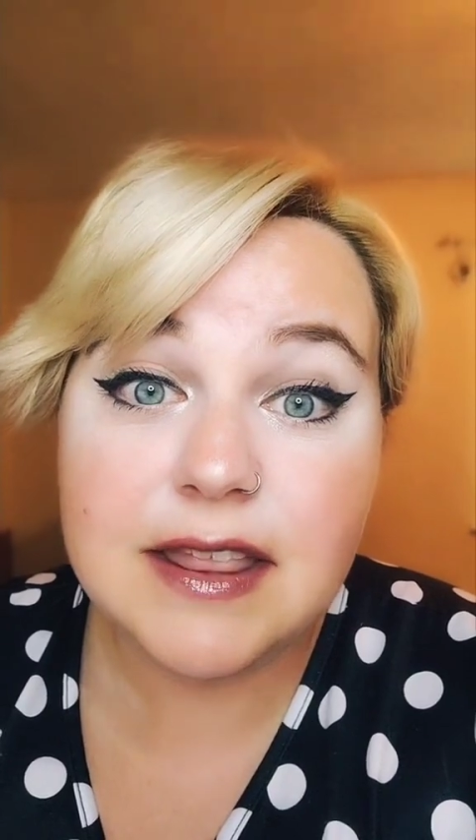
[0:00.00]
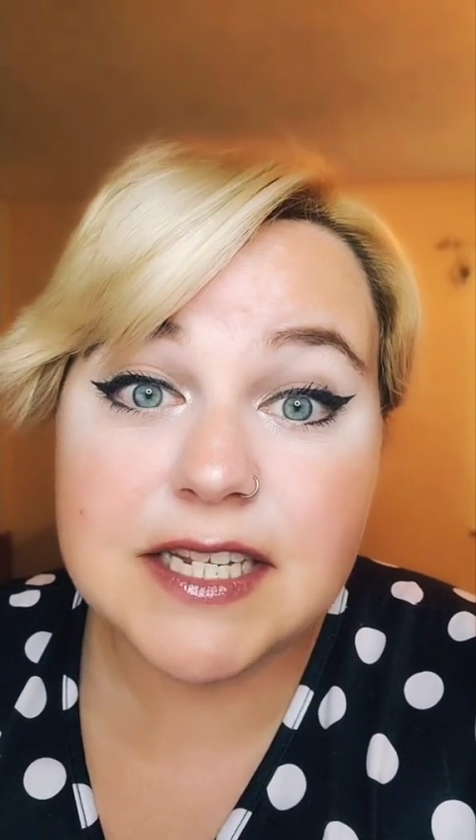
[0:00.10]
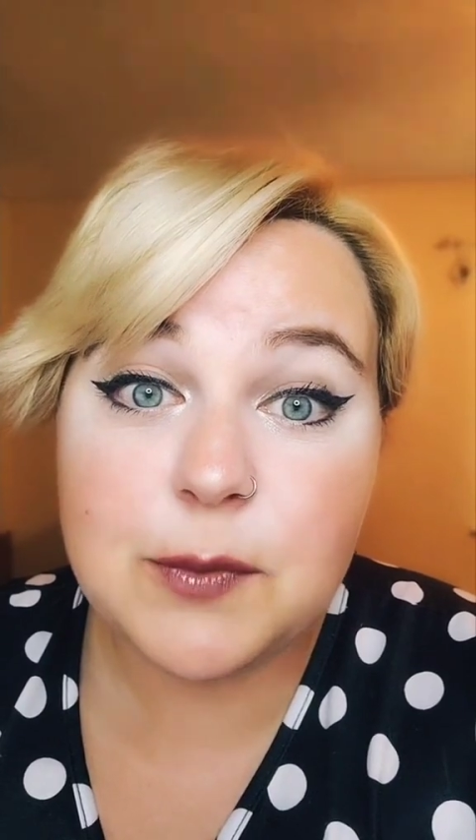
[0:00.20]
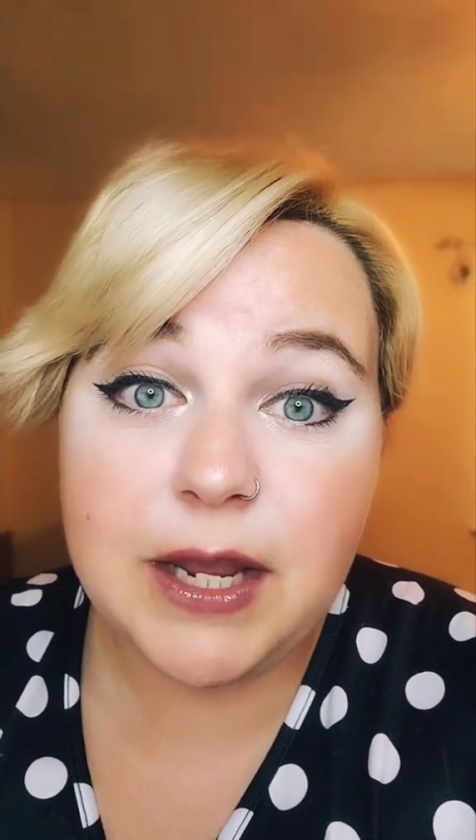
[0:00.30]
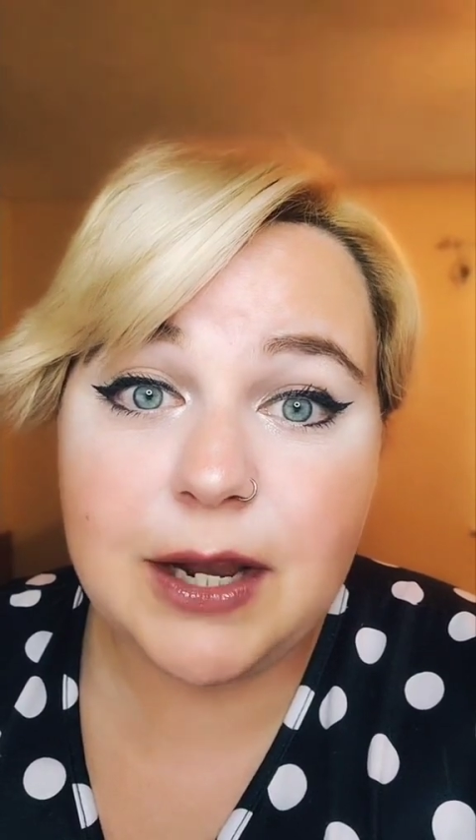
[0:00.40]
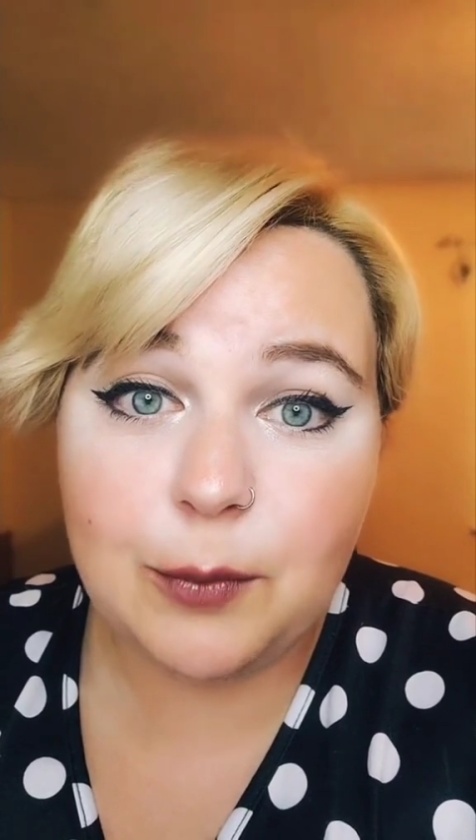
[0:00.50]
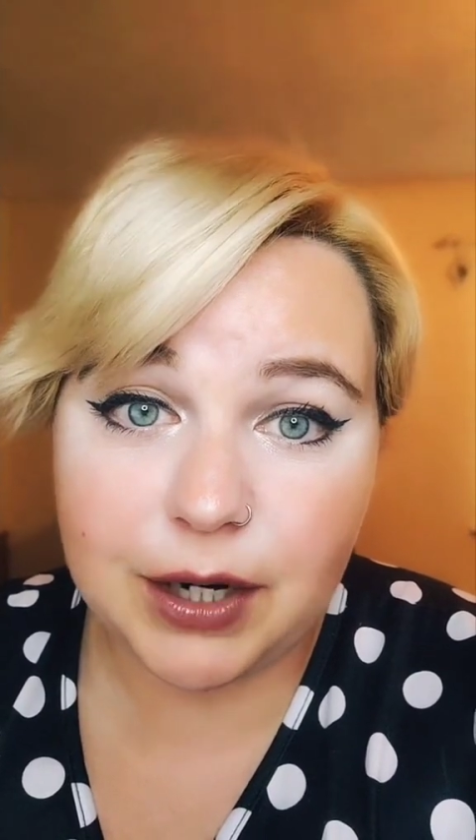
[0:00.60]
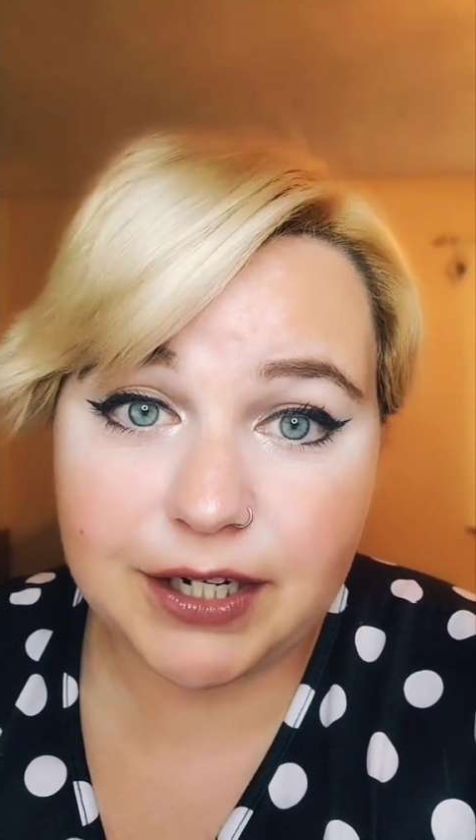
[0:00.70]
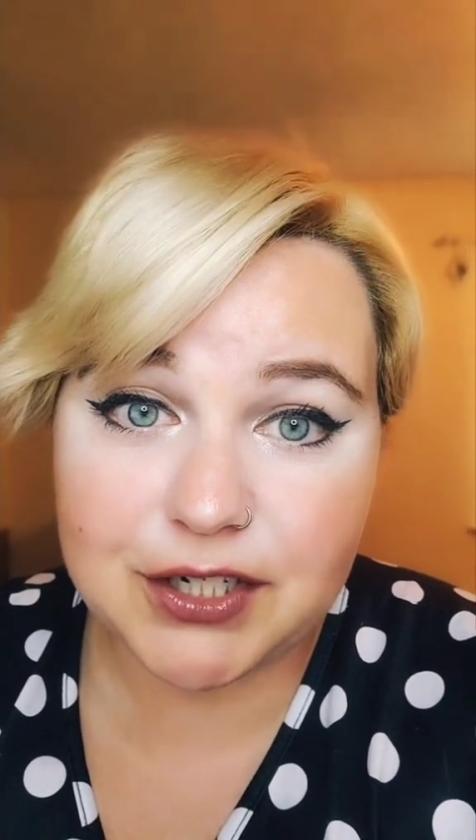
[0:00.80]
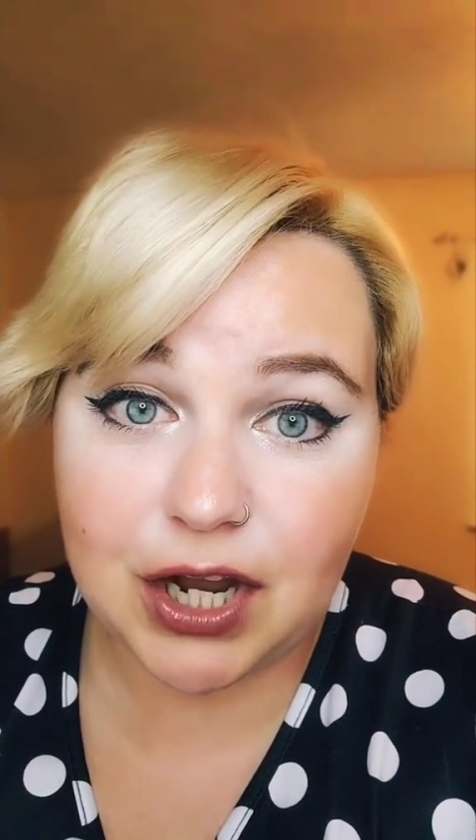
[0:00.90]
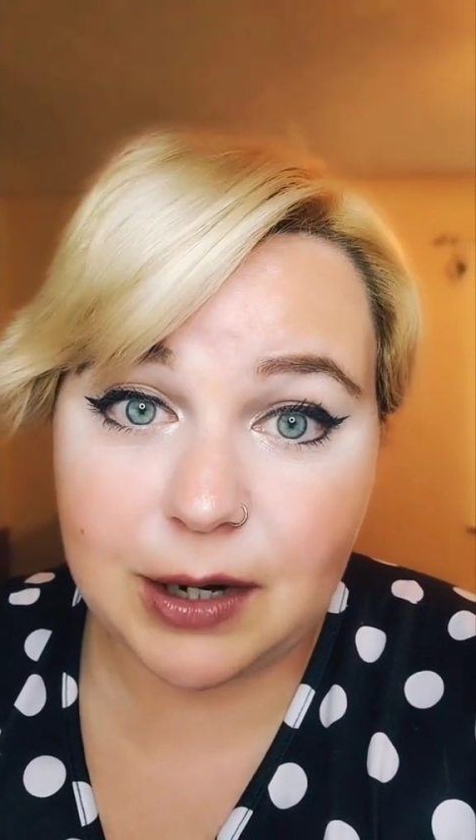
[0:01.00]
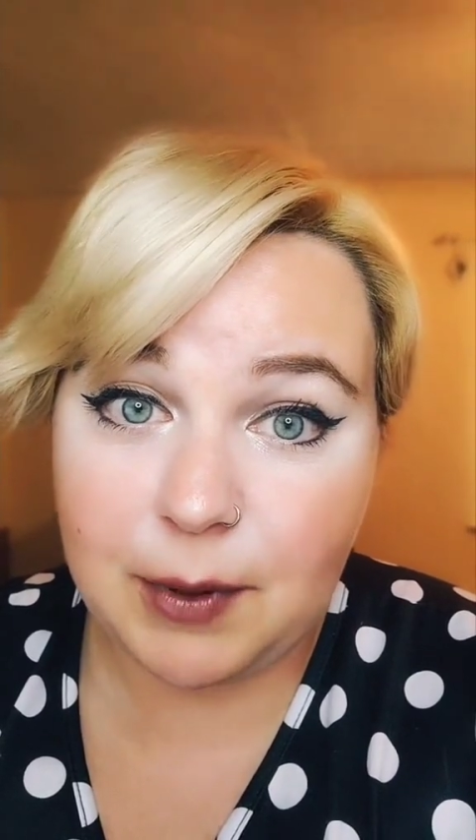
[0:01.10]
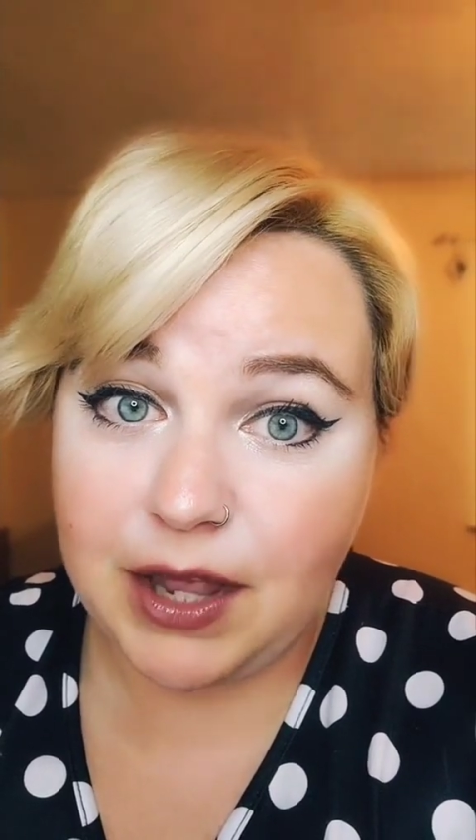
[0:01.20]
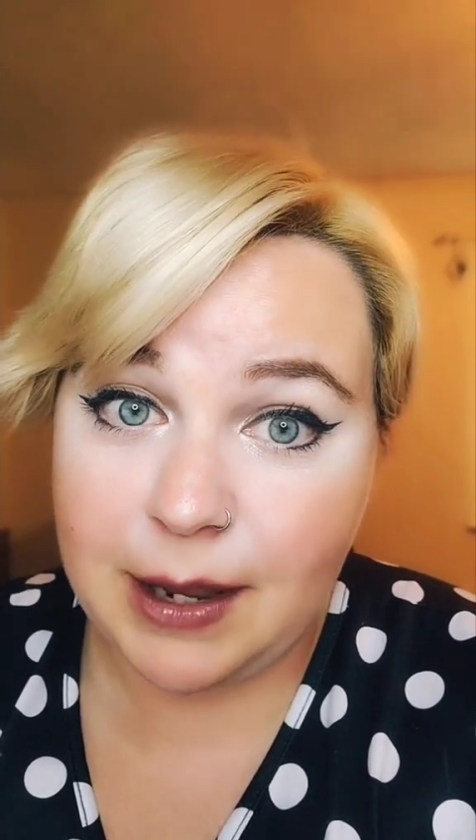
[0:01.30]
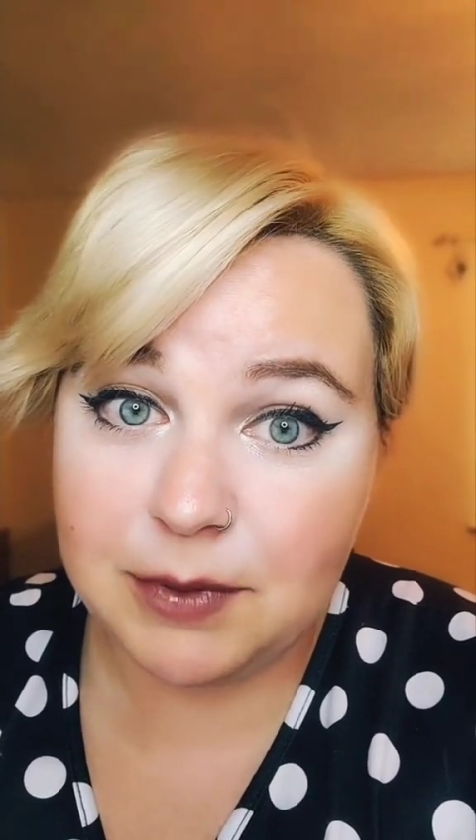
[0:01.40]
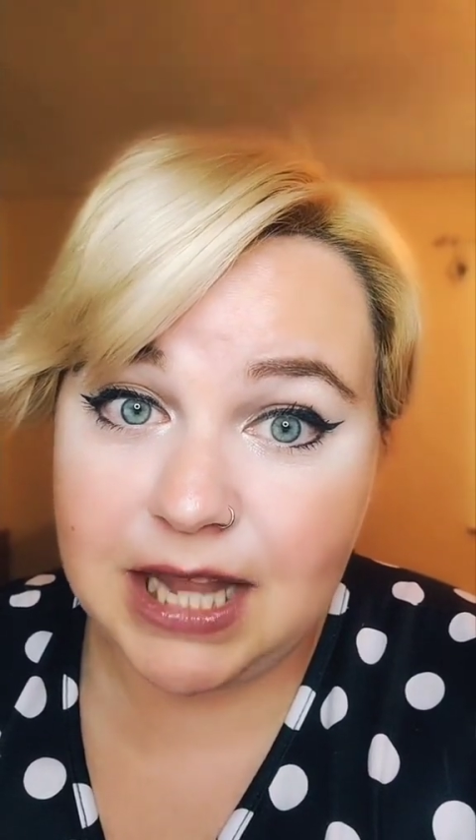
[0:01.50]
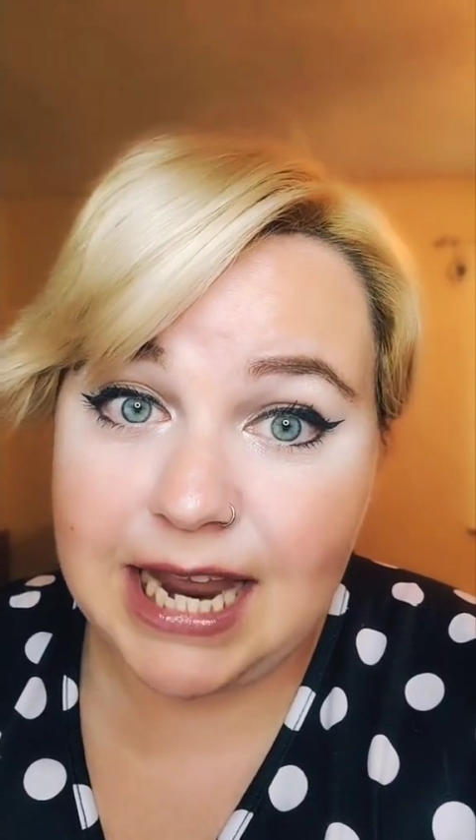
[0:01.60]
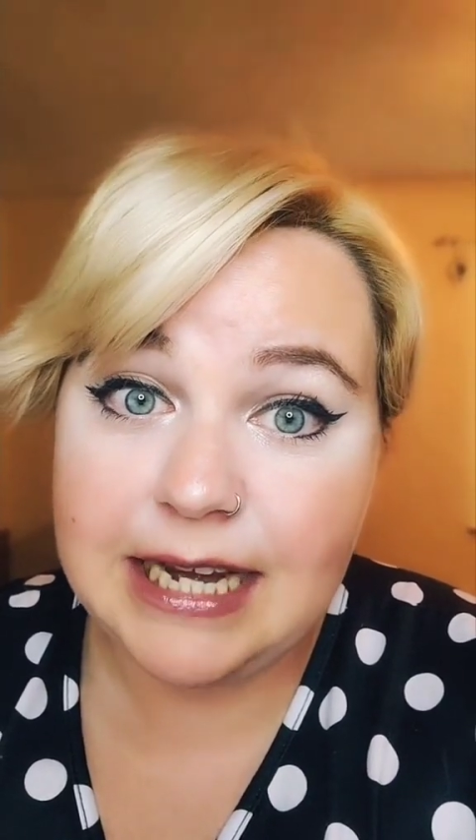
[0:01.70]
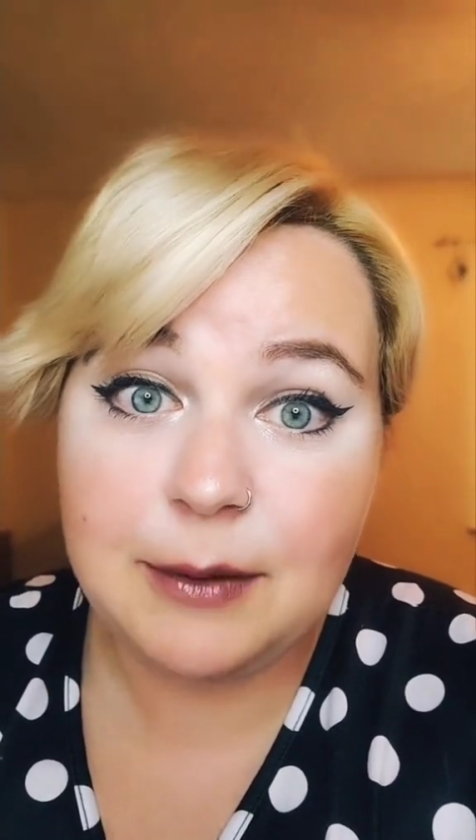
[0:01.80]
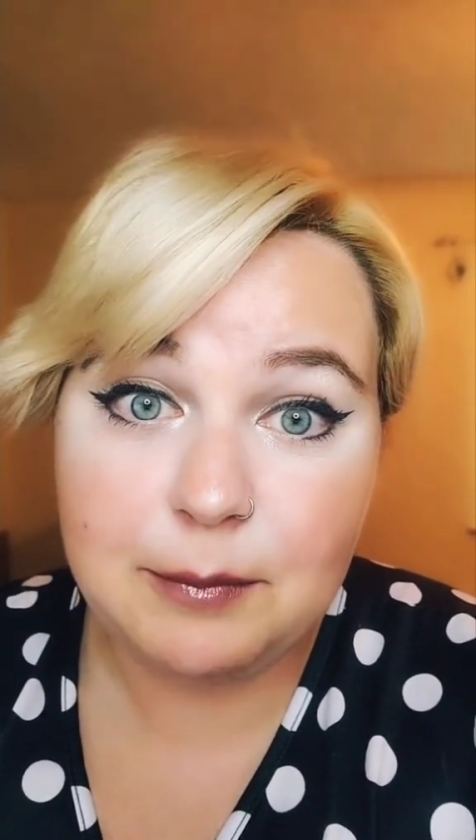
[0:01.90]
This week, we're going to talk about
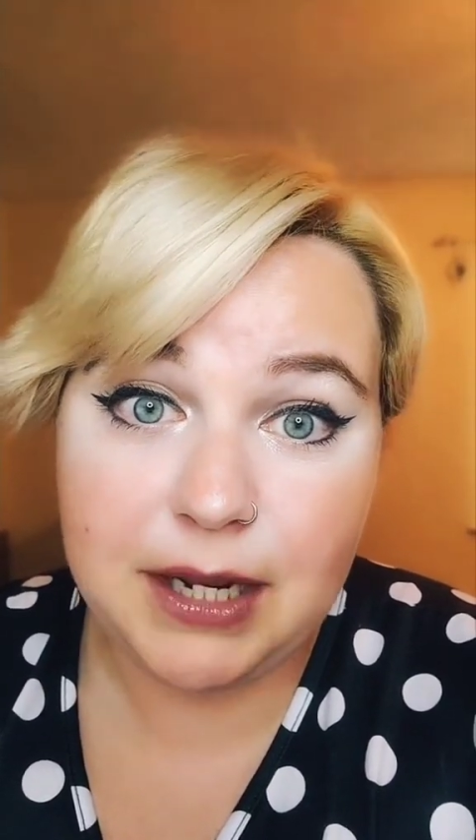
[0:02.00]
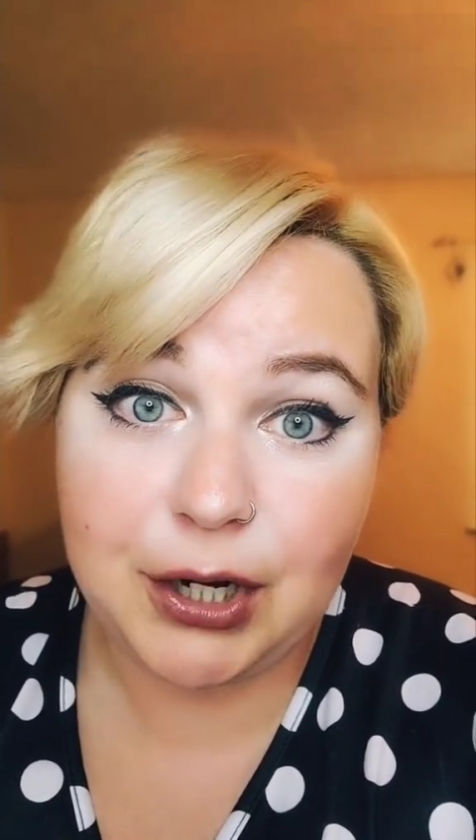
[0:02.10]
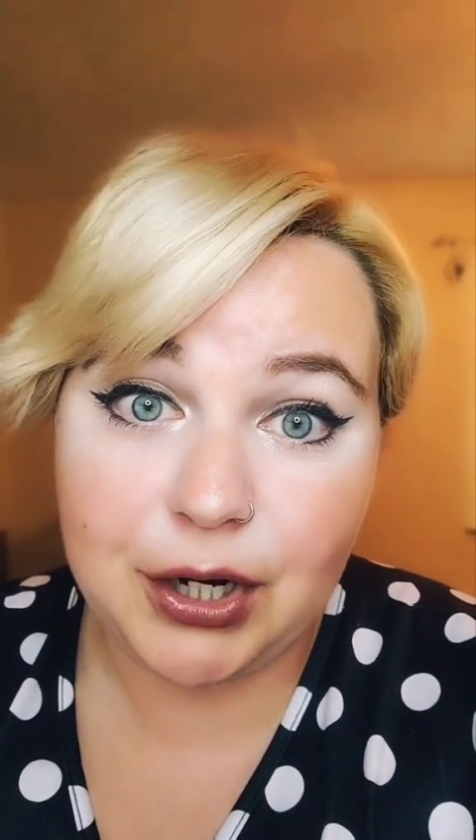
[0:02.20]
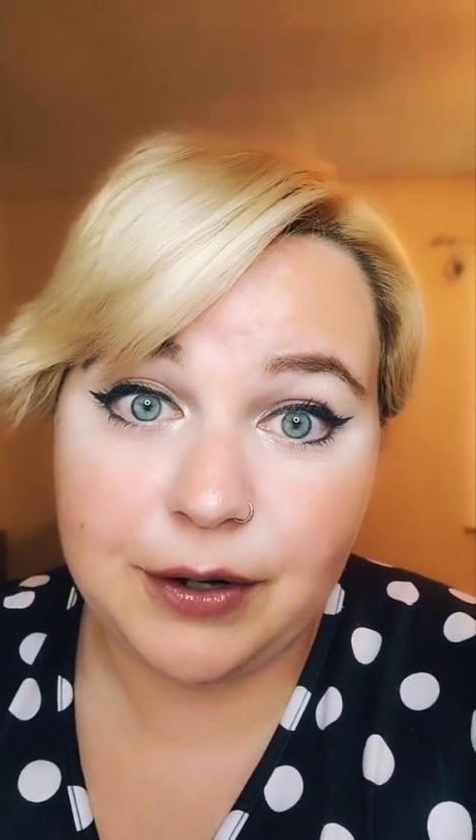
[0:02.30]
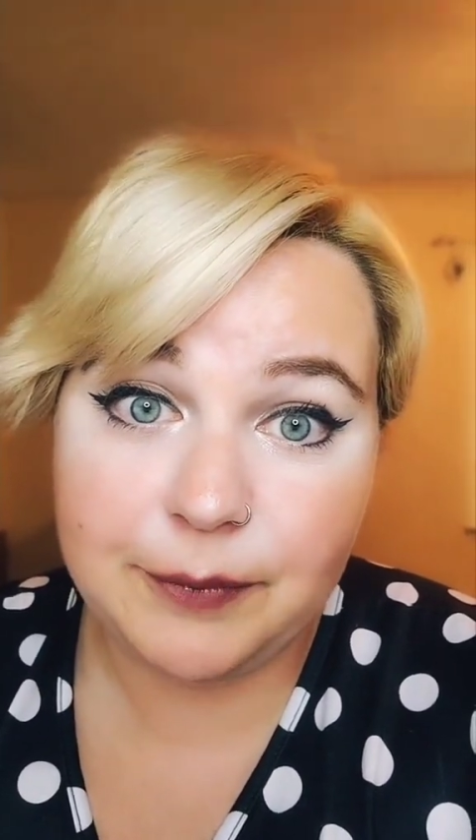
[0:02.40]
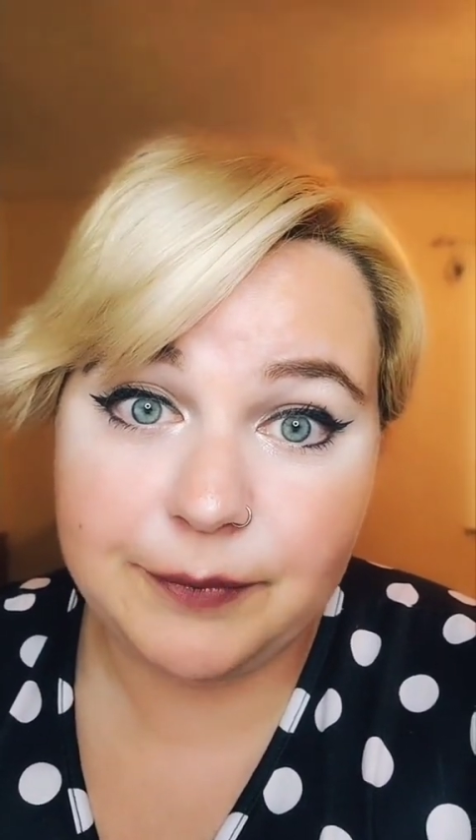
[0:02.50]
Emeline Meaker.